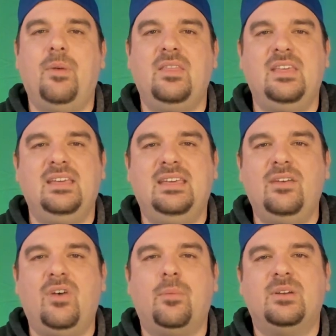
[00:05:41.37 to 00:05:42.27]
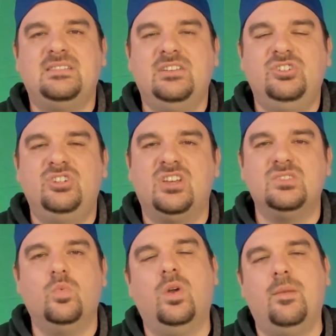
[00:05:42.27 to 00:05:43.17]
up and they give up because they
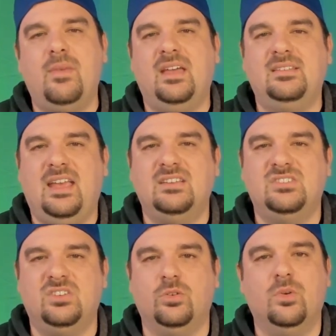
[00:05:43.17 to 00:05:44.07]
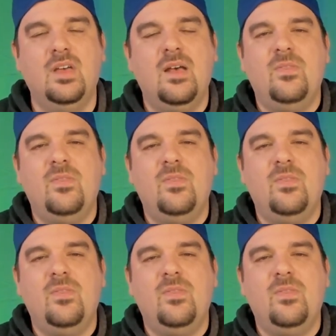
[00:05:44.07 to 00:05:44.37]
just want to make day two.